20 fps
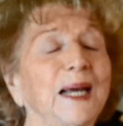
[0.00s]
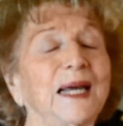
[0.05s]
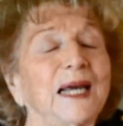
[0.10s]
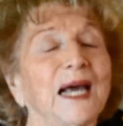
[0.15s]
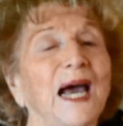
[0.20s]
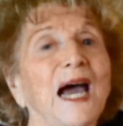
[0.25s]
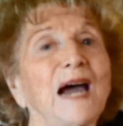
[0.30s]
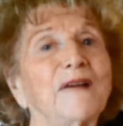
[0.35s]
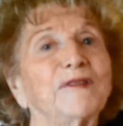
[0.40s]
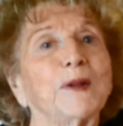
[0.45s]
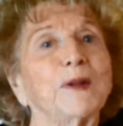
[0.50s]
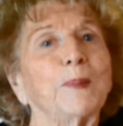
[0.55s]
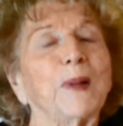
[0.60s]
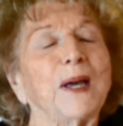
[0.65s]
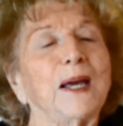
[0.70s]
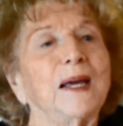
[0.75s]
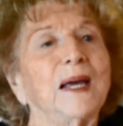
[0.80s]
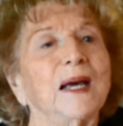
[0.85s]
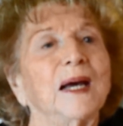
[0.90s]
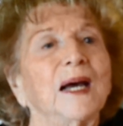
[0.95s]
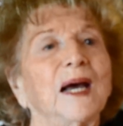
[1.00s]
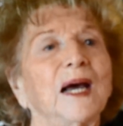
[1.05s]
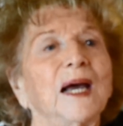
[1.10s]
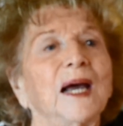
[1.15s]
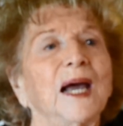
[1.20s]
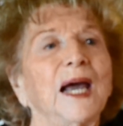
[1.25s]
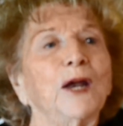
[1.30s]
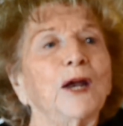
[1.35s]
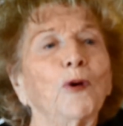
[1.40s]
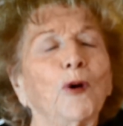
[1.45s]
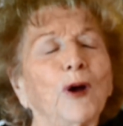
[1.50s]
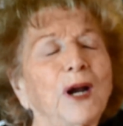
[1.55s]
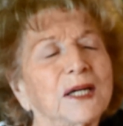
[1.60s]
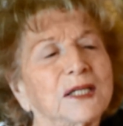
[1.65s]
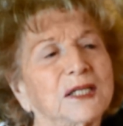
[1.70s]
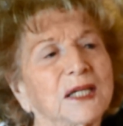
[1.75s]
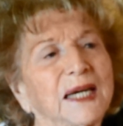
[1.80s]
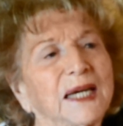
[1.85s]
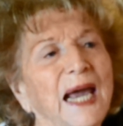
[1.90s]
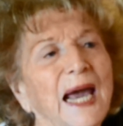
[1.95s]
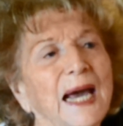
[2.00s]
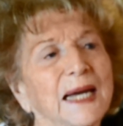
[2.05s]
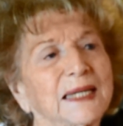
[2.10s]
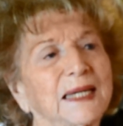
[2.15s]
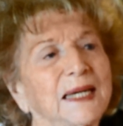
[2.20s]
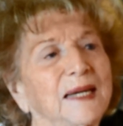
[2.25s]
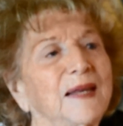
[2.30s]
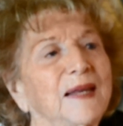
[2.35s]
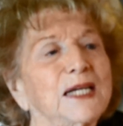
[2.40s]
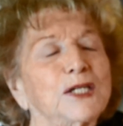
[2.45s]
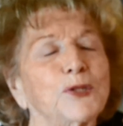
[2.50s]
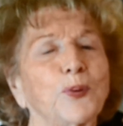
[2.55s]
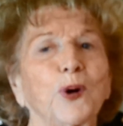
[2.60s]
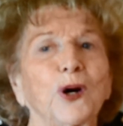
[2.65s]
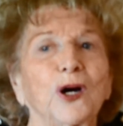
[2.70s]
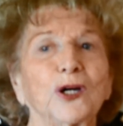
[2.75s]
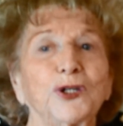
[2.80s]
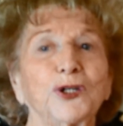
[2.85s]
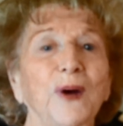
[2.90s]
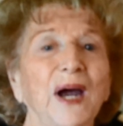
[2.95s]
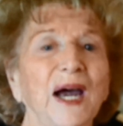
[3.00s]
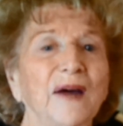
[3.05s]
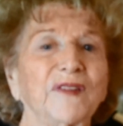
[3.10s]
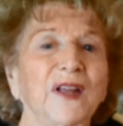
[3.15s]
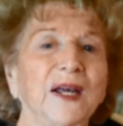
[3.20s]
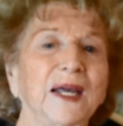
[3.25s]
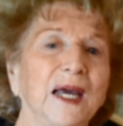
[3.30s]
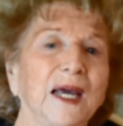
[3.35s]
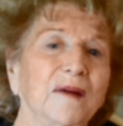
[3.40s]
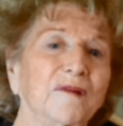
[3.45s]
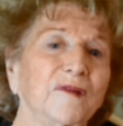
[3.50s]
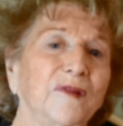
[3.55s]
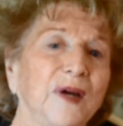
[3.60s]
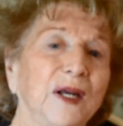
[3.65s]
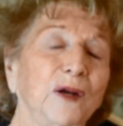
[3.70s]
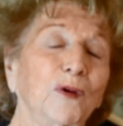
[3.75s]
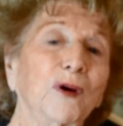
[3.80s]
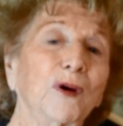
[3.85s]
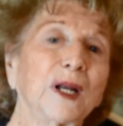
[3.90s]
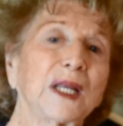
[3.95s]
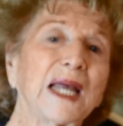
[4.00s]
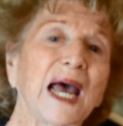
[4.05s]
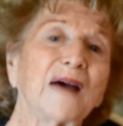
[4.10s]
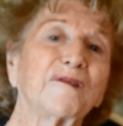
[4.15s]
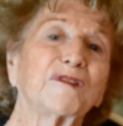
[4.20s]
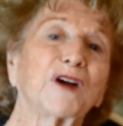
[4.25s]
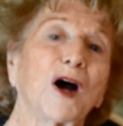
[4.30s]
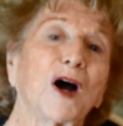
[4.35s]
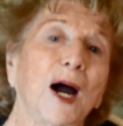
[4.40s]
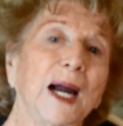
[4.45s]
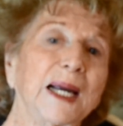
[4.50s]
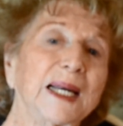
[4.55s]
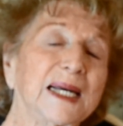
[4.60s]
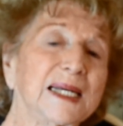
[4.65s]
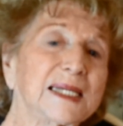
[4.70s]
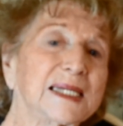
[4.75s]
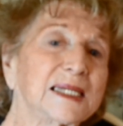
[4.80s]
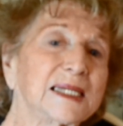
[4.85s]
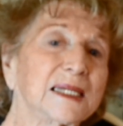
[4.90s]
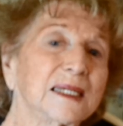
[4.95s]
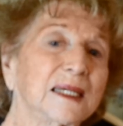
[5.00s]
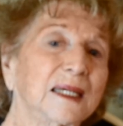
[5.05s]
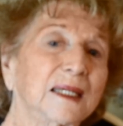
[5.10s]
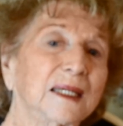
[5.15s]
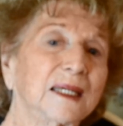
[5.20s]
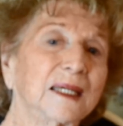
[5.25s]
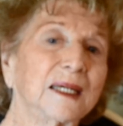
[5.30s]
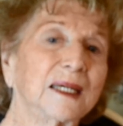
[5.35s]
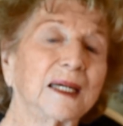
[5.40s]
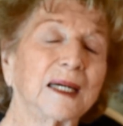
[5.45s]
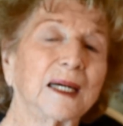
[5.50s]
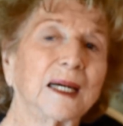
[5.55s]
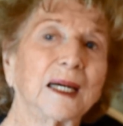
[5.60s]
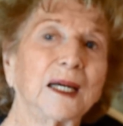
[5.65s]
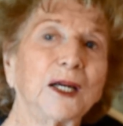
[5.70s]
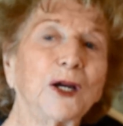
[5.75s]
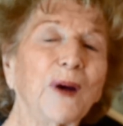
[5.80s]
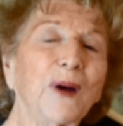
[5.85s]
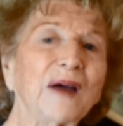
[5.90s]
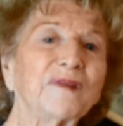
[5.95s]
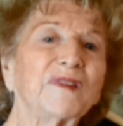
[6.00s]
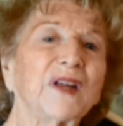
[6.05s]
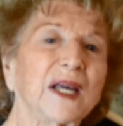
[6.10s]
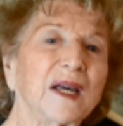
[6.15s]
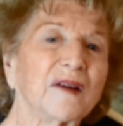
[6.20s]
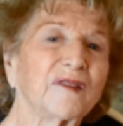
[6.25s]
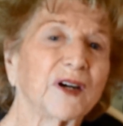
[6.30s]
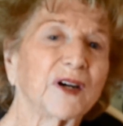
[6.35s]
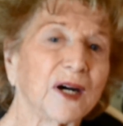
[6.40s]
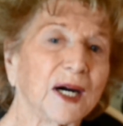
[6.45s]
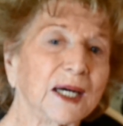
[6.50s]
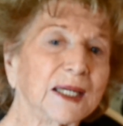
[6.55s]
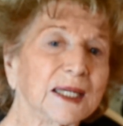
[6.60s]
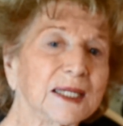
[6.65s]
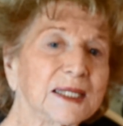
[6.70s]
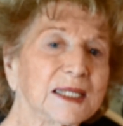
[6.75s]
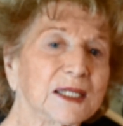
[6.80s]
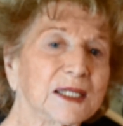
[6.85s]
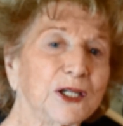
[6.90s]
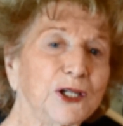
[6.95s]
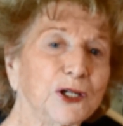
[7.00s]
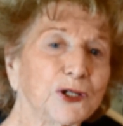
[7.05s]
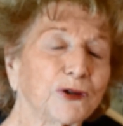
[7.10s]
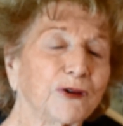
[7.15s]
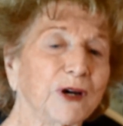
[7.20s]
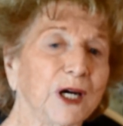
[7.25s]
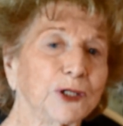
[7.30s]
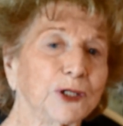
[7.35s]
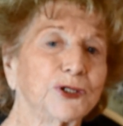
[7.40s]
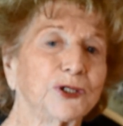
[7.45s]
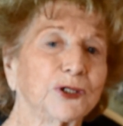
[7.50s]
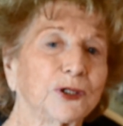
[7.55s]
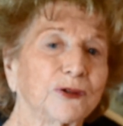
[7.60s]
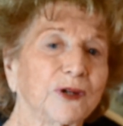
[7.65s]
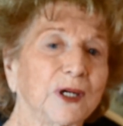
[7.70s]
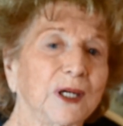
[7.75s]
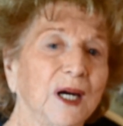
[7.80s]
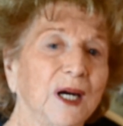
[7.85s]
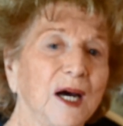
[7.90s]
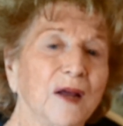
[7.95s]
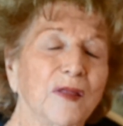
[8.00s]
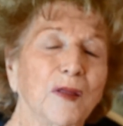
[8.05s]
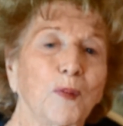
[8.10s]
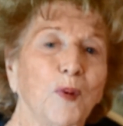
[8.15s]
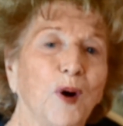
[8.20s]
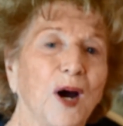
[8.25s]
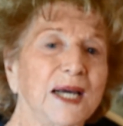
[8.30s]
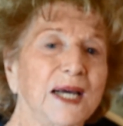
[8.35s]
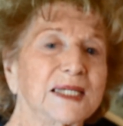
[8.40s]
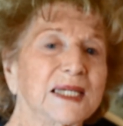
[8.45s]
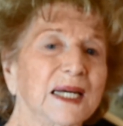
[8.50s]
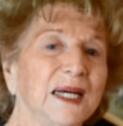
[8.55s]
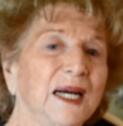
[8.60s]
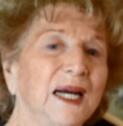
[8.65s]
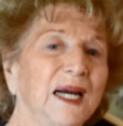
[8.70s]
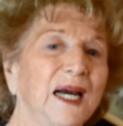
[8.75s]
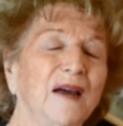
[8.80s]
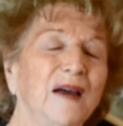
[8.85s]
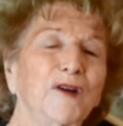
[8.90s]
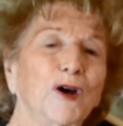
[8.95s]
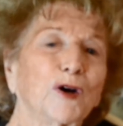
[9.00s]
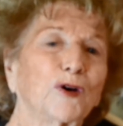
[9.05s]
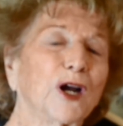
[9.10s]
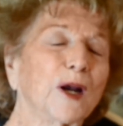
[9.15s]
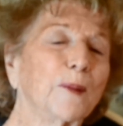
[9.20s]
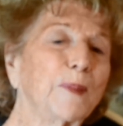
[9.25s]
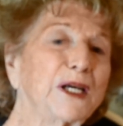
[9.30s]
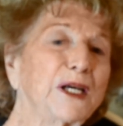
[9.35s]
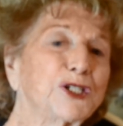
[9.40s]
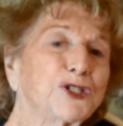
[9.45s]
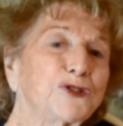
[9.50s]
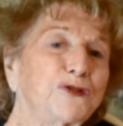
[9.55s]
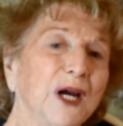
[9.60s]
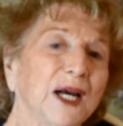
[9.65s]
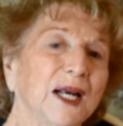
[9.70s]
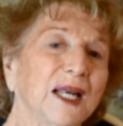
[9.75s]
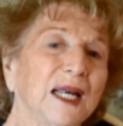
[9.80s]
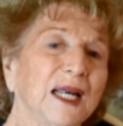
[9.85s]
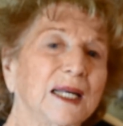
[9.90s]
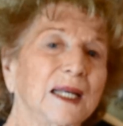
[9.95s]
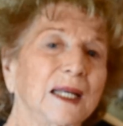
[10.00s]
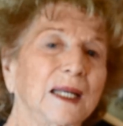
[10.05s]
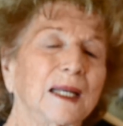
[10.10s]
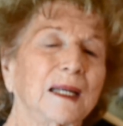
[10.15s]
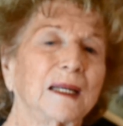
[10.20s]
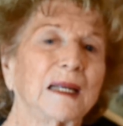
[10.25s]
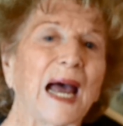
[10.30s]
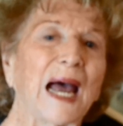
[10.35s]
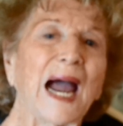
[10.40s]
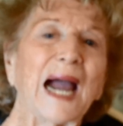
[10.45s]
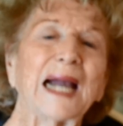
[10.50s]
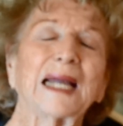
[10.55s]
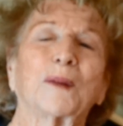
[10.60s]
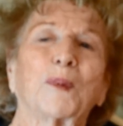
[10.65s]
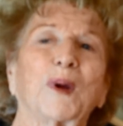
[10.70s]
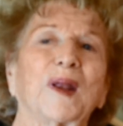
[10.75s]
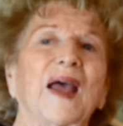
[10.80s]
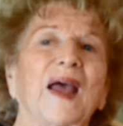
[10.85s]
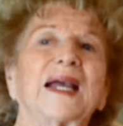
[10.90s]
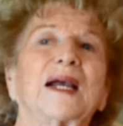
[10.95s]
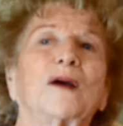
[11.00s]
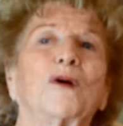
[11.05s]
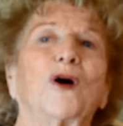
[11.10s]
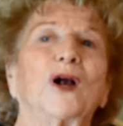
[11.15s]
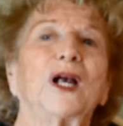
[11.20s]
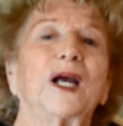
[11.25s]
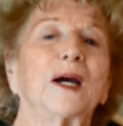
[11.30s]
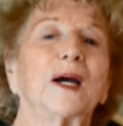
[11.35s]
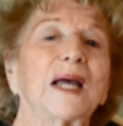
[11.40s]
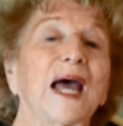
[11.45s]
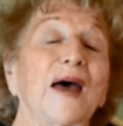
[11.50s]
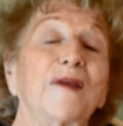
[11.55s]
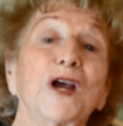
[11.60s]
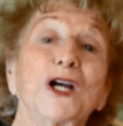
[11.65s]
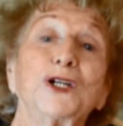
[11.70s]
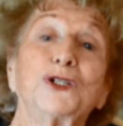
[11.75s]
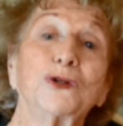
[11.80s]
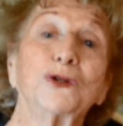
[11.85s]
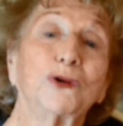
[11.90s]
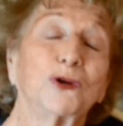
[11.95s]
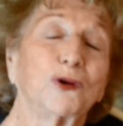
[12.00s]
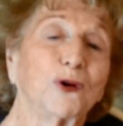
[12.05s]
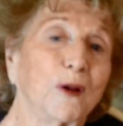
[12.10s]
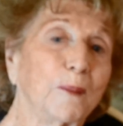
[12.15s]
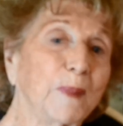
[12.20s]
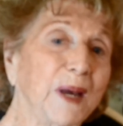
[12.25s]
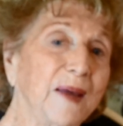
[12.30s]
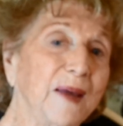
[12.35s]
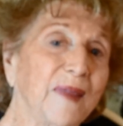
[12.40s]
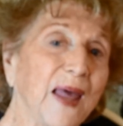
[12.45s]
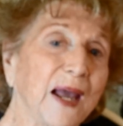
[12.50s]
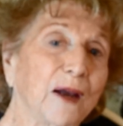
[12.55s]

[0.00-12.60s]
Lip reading: you have to be, in order to get in this world, you have to give. In order to have kindness, you have to give kindness to your grandchildren. Otherwise, if you're going to be strict and act when they call you, and they do call me